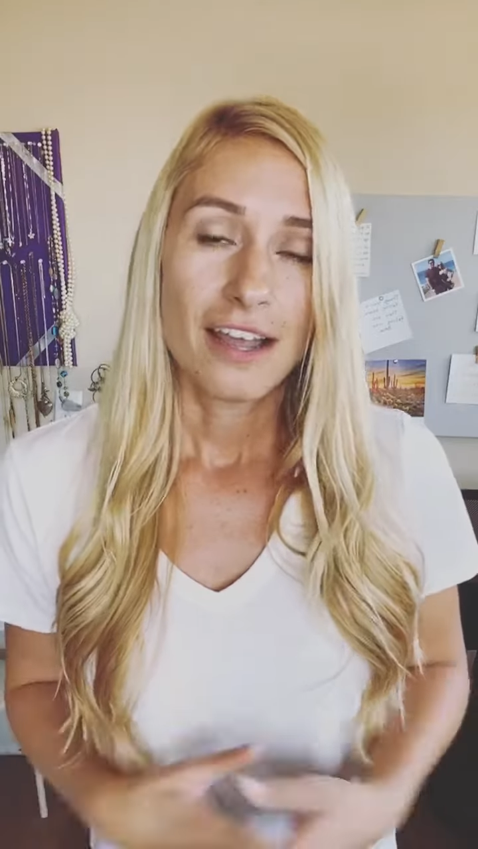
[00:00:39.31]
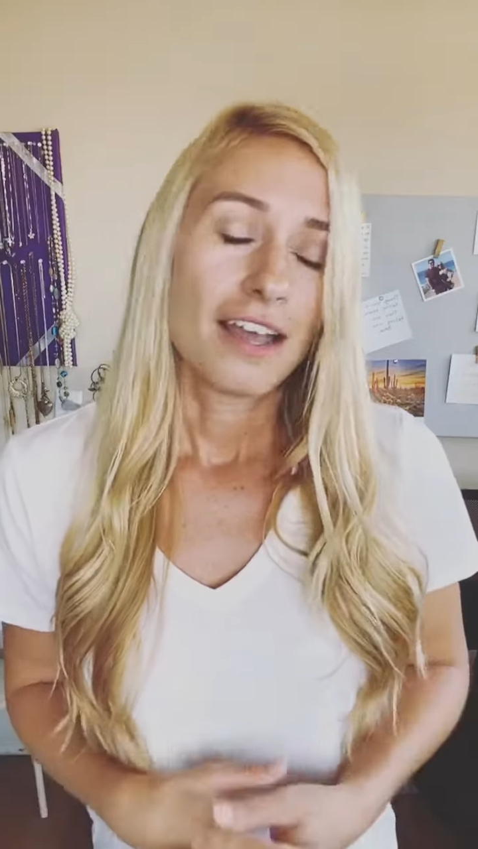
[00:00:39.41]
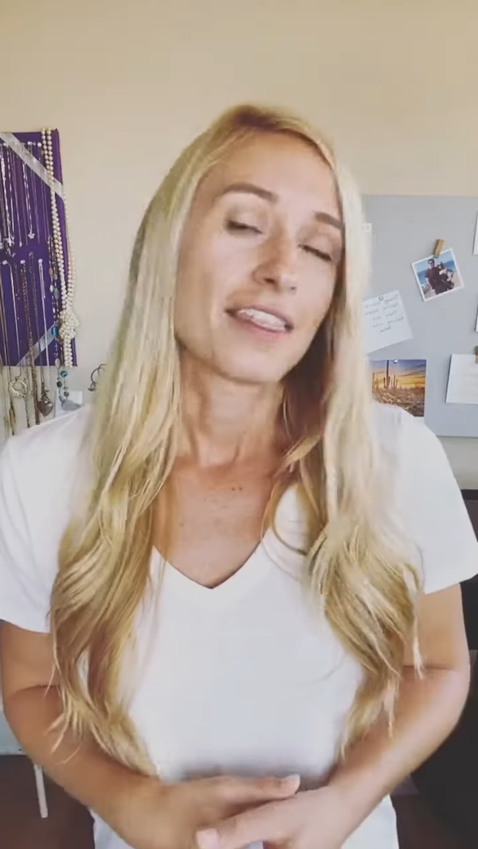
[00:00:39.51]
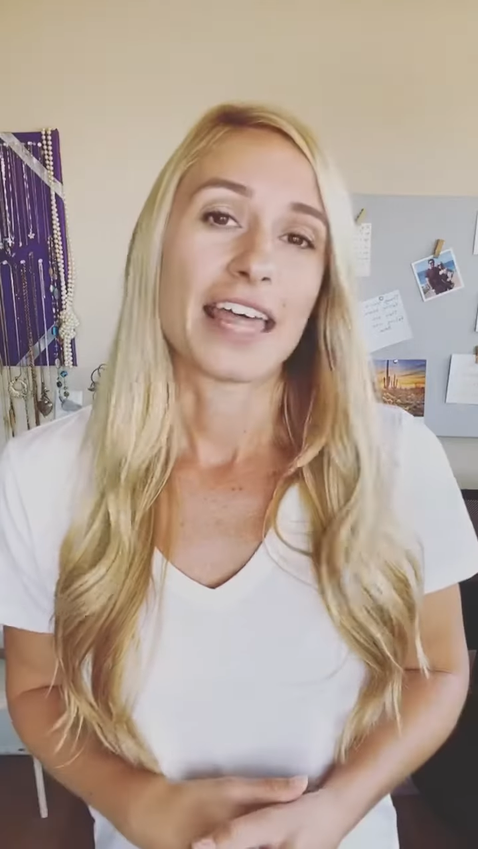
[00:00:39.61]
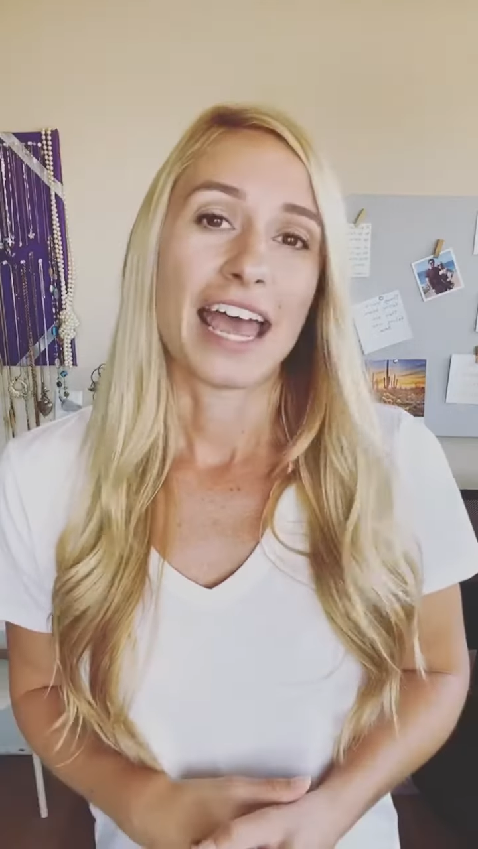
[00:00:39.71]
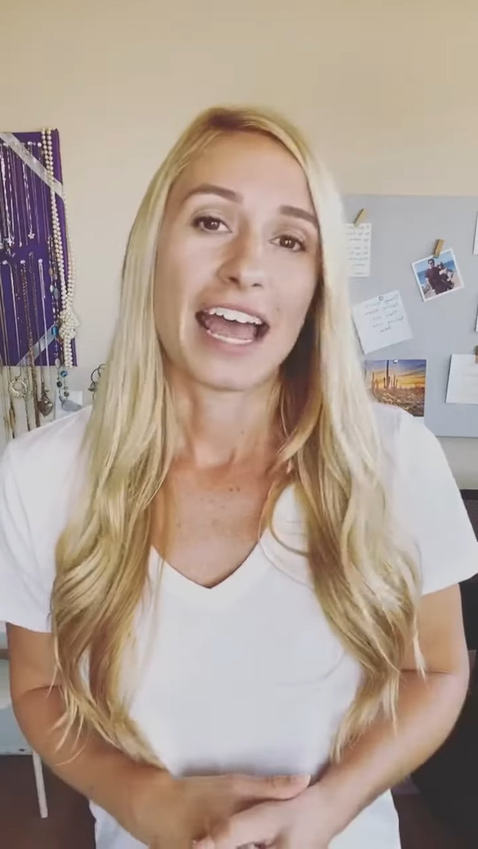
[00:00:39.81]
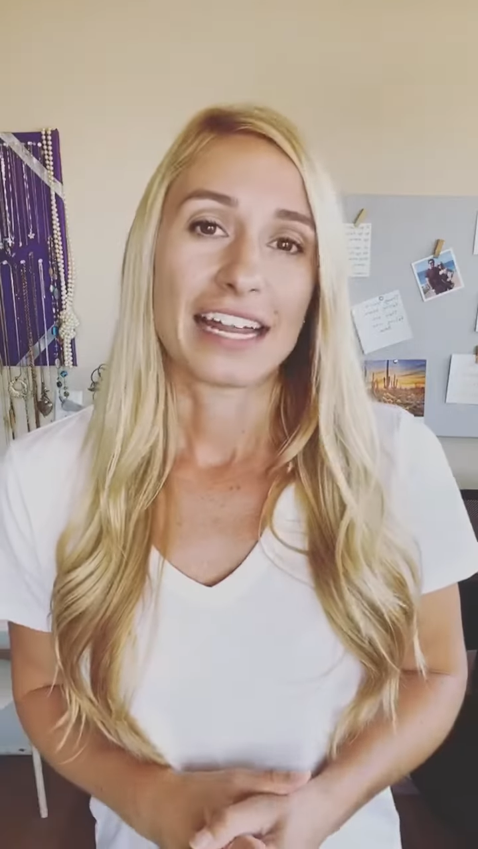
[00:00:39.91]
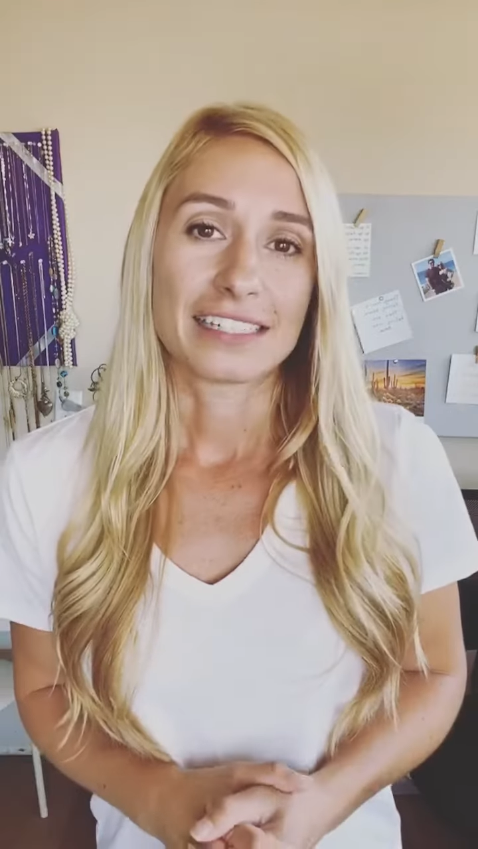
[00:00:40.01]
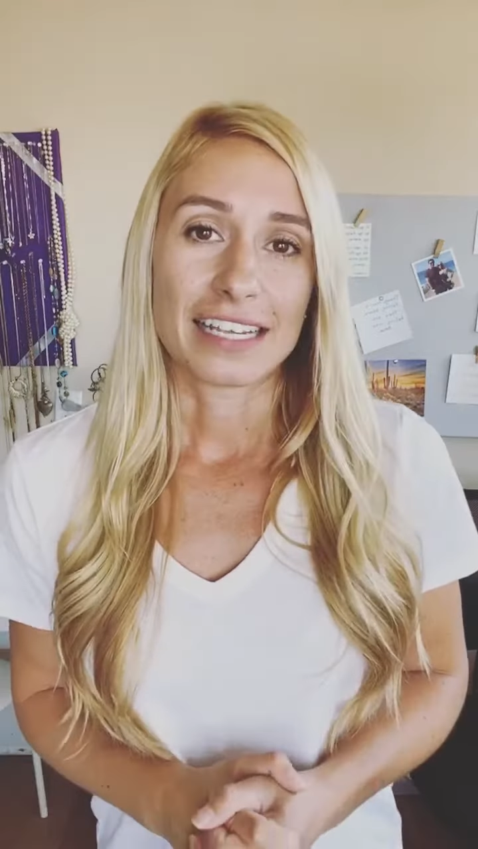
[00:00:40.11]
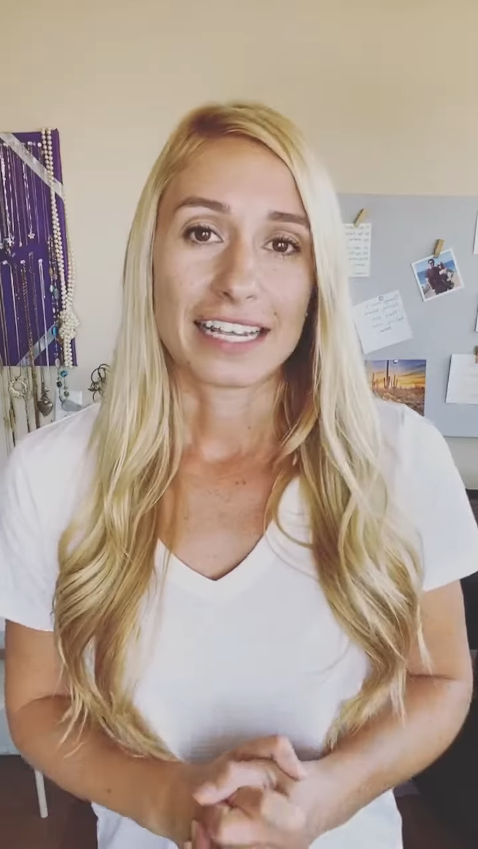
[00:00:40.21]
that
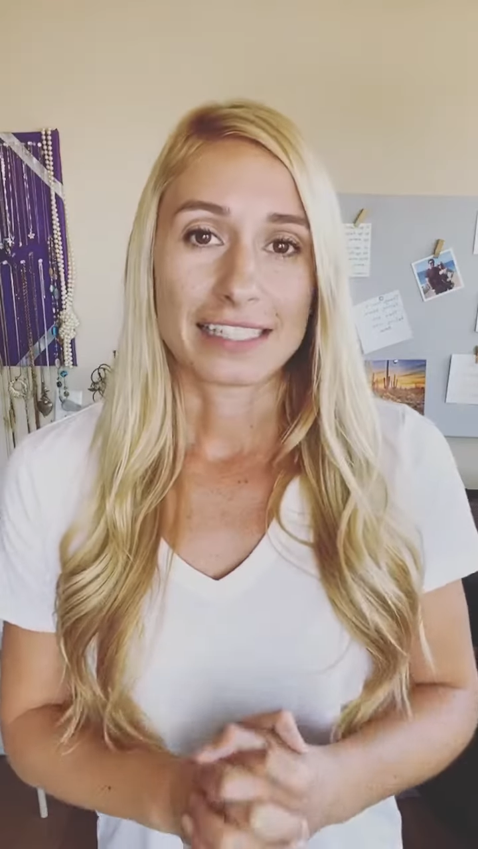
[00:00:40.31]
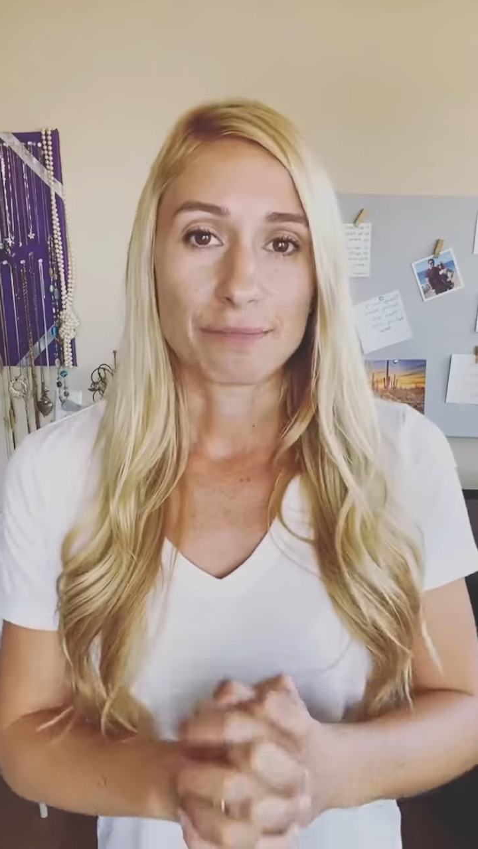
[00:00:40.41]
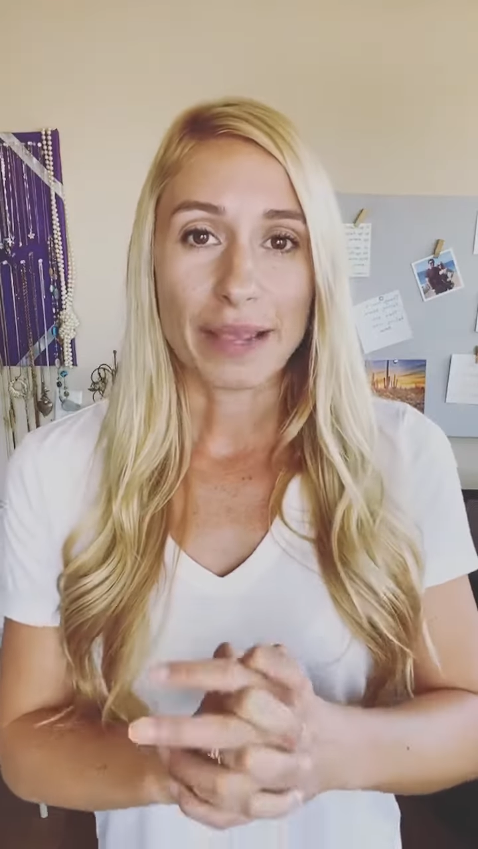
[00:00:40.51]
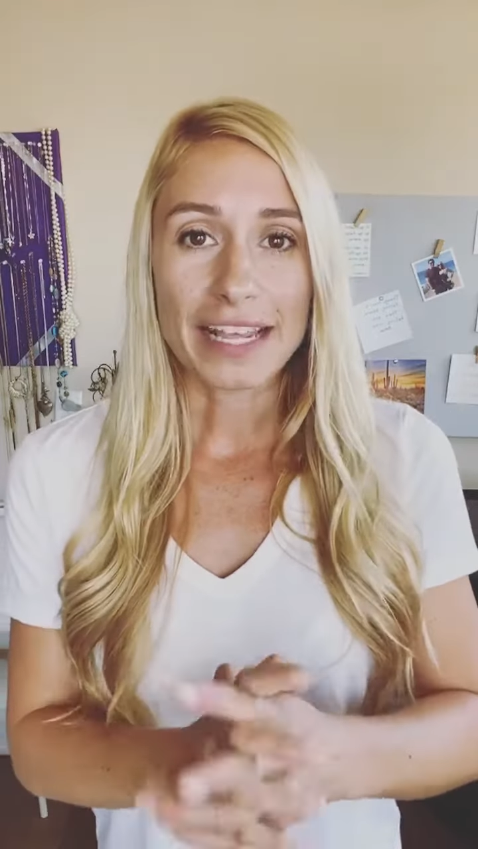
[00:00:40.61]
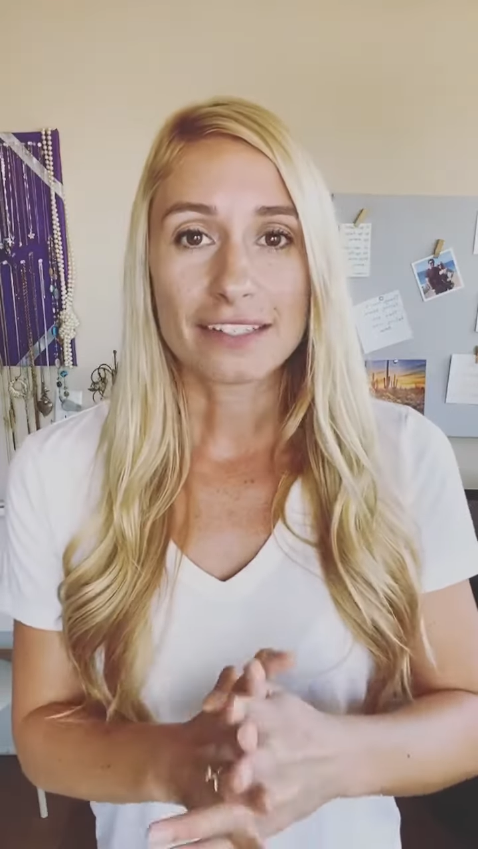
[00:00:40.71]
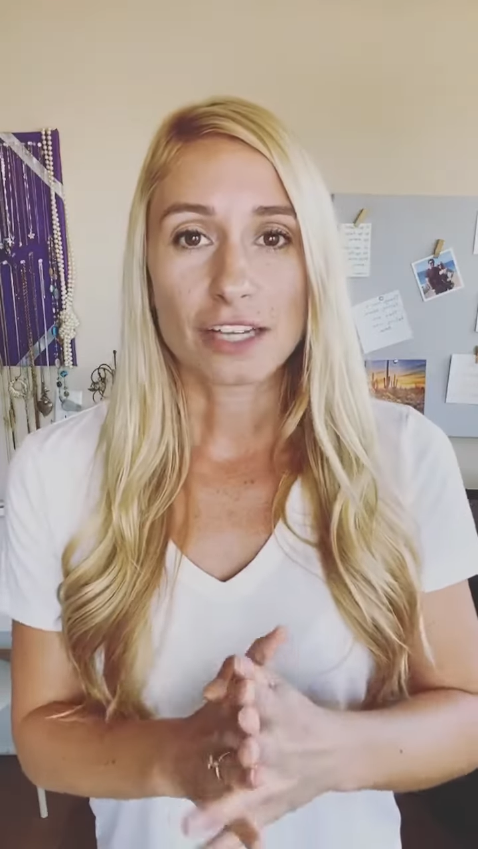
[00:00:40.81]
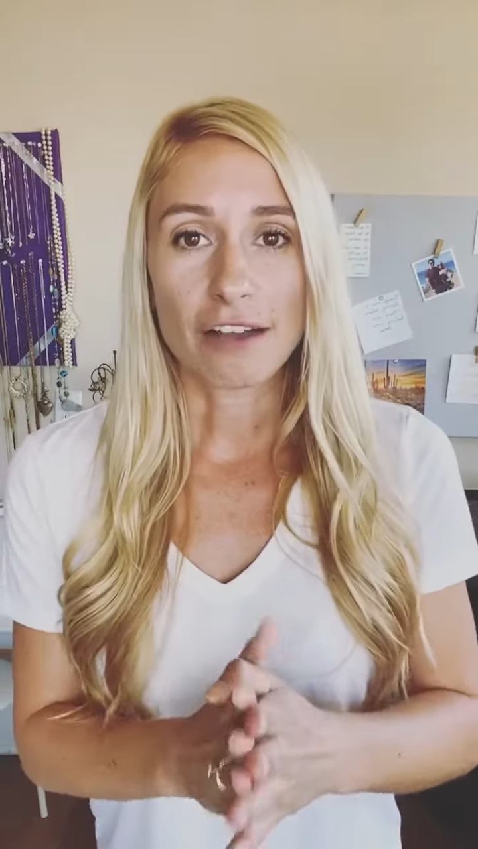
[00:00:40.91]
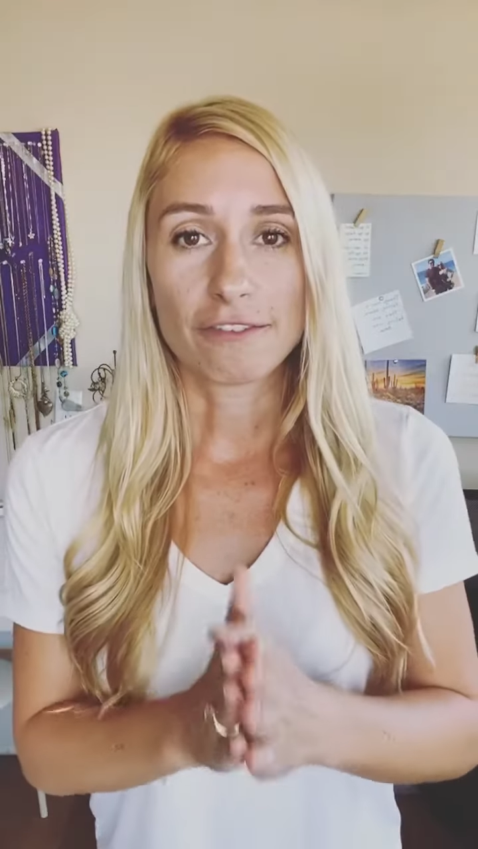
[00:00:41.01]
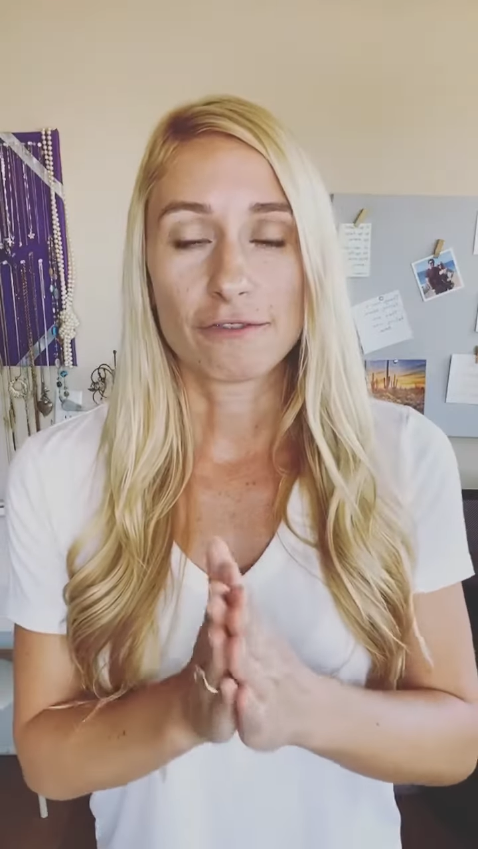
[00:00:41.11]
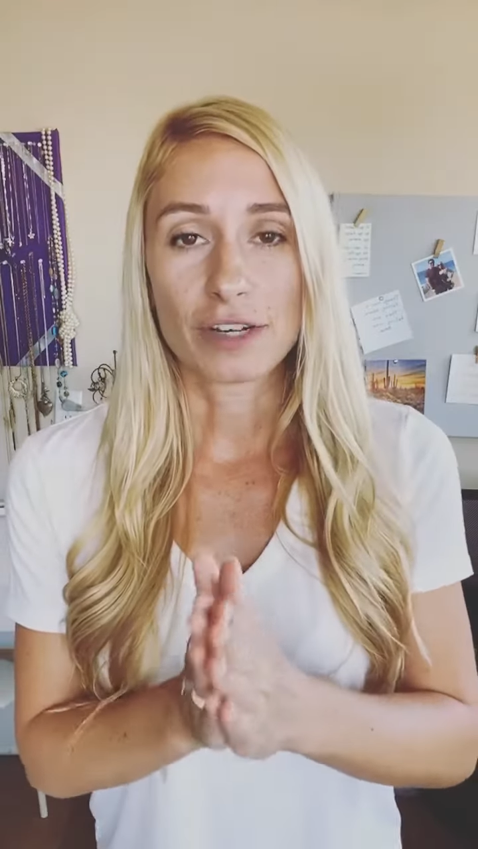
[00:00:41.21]
it's based off
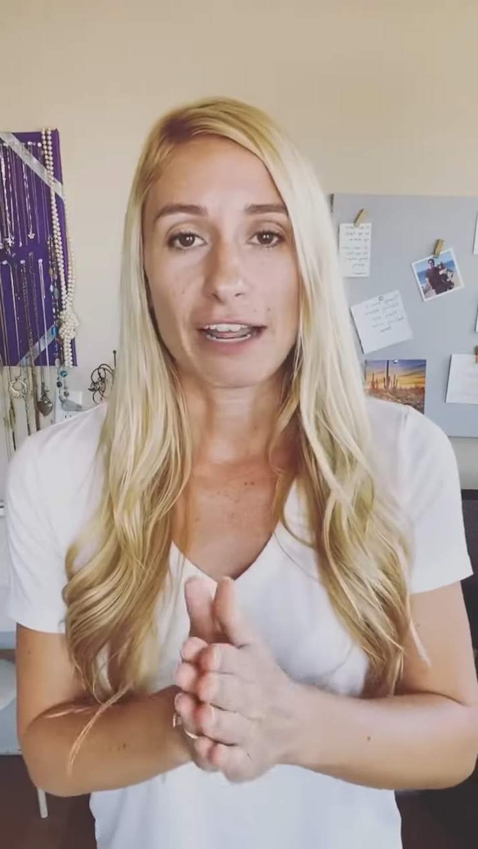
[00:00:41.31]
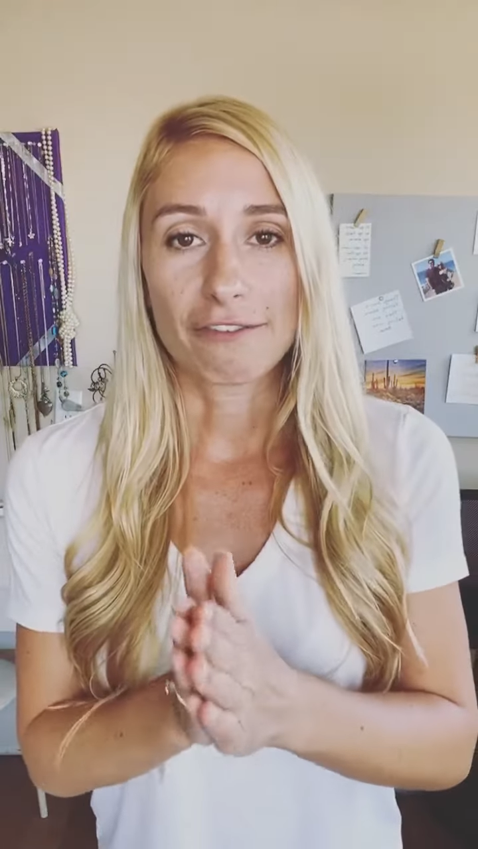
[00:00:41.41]
of whatever